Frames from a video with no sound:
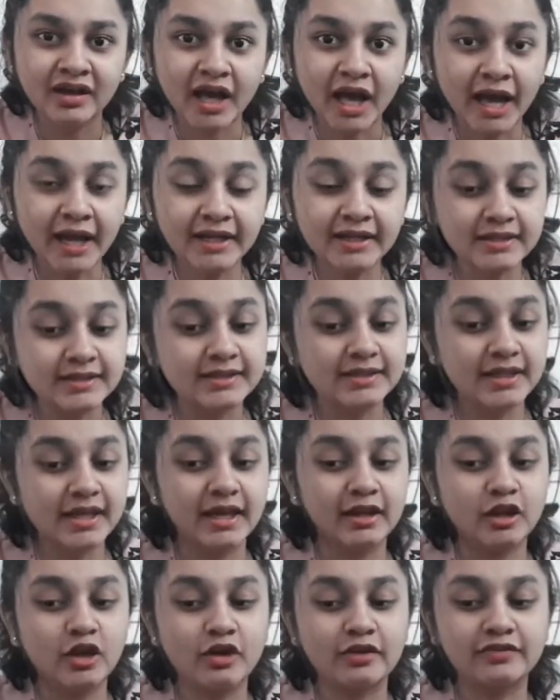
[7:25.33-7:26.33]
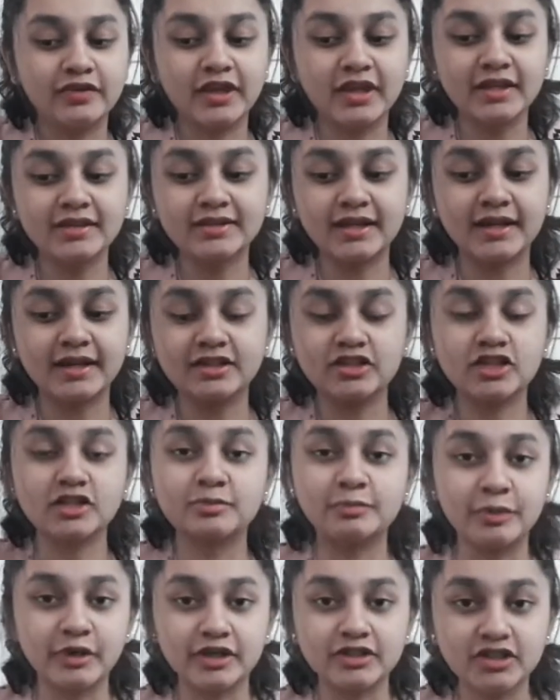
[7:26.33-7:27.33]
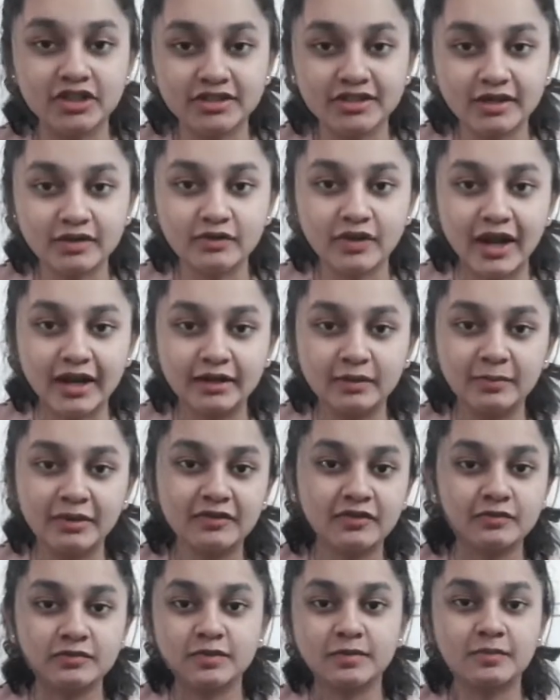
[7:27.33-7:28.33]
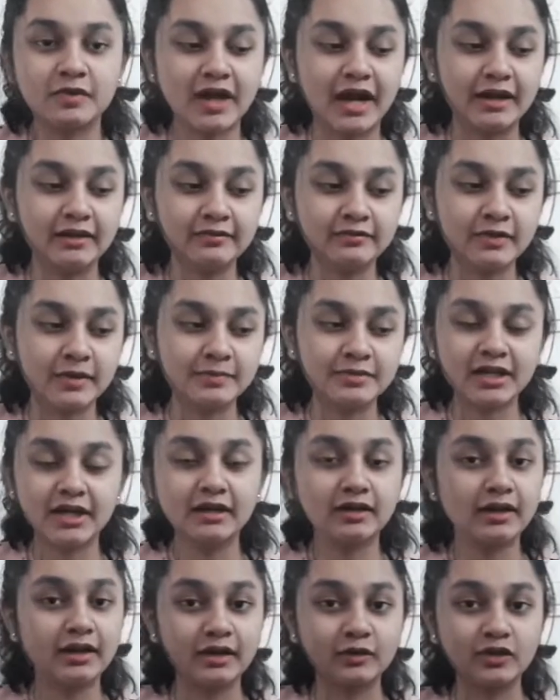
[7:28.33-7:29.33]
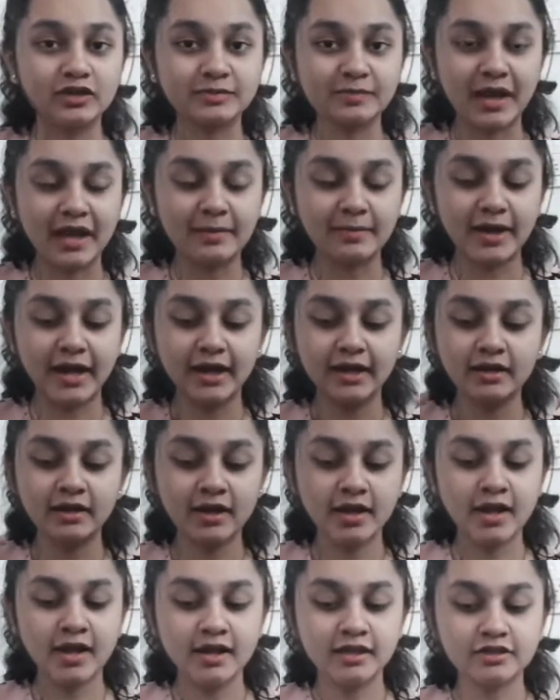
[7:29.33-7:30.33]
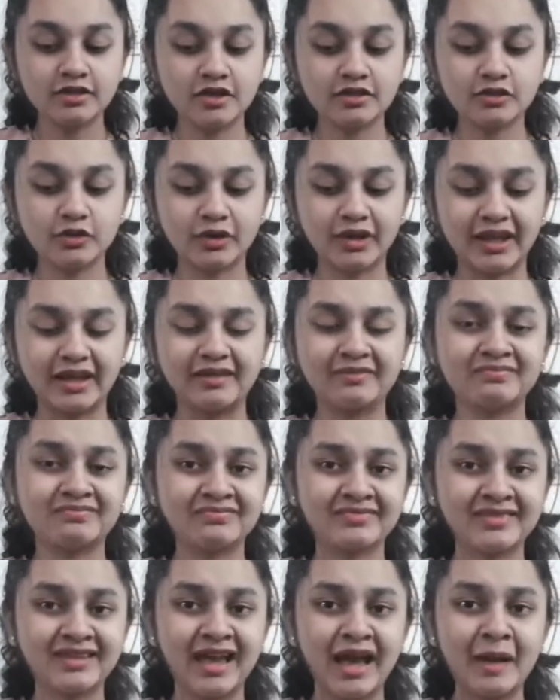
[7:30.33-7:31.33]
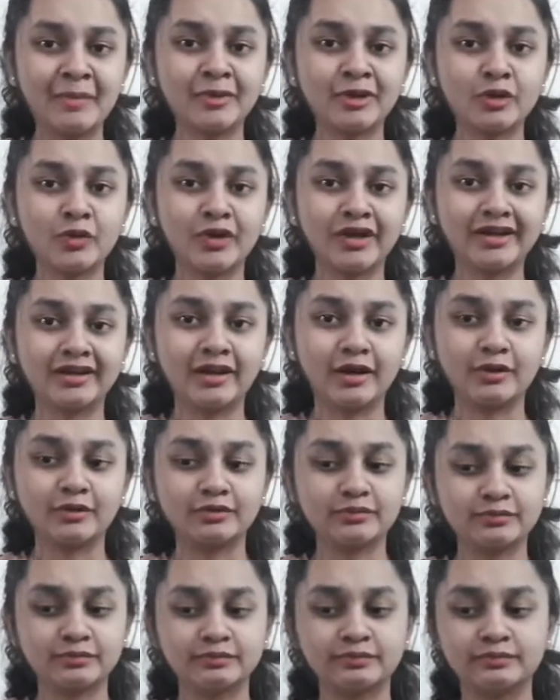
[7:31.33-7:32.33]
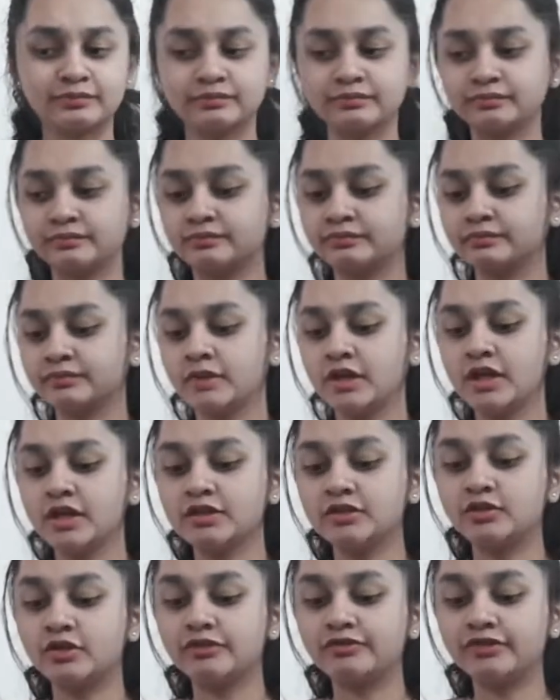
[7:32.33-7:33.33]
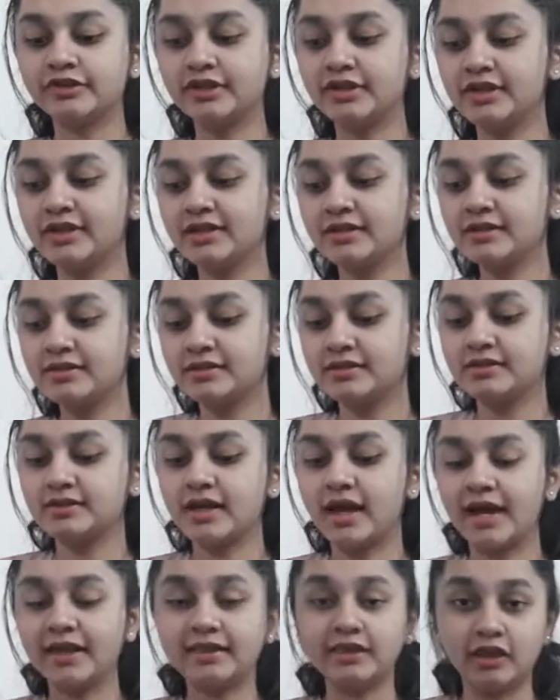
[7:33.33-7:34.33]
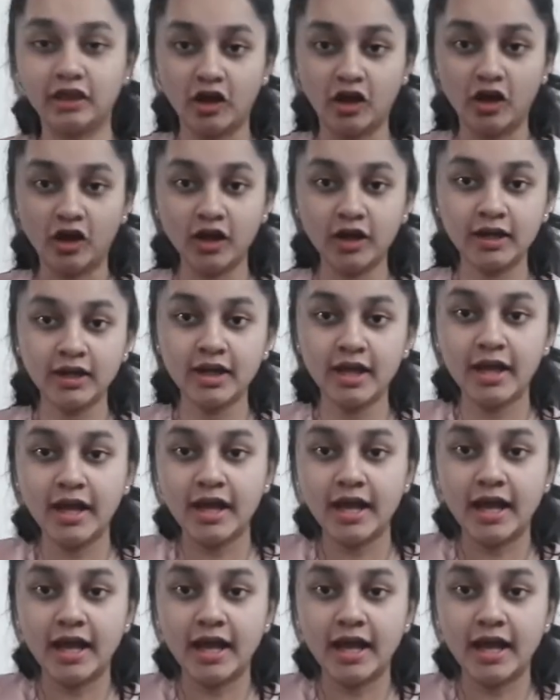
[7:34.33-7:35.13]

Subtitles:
I didn't see any of these and I just purchased it randomly from some random website. It was my bad, so it's okay. I'm gonna work it out. So for this, I thought